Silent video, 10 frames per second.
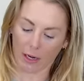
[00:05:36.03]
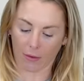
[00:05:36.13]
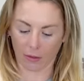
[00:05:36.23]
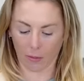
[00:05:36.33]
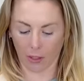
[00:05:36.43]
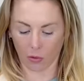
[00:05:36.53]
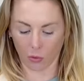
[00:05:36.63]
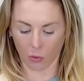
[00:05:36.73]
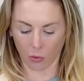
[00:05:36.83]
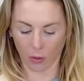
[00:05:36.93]
half to me.
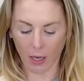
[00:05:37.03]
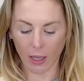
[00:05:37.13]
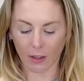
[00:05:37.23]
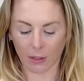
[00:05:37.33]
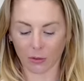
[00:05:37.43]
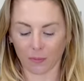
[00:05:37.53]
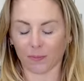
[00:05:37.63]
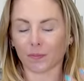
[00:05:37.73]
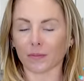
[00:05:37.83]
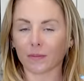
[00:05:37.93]
Ooh, this,